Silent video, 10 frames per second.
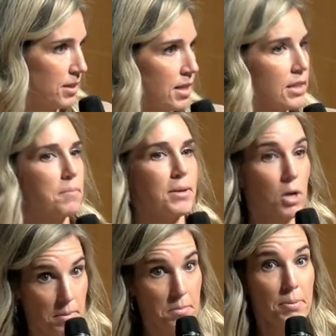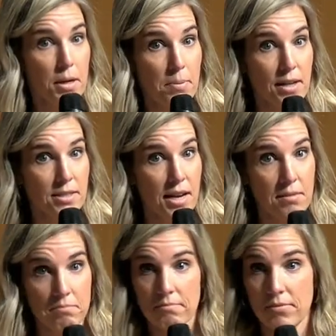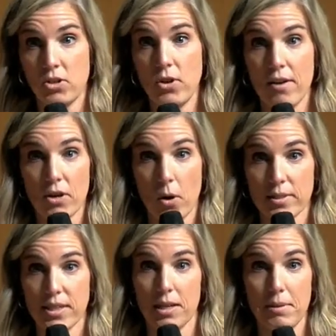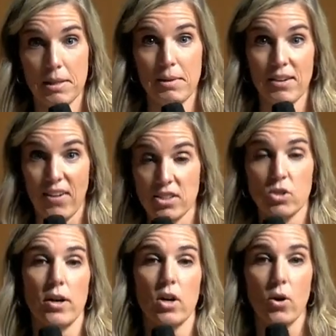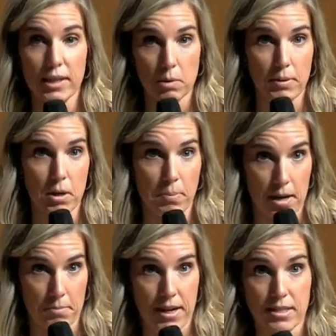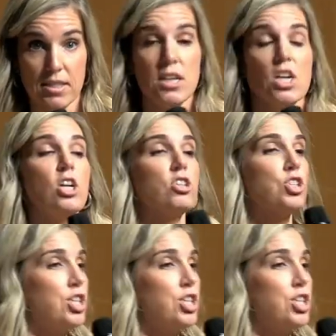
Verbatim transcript: Let me go. Remember Peter Pan Day? You never know what's going to be in the minivan. So I go get the Peter Pan pants. She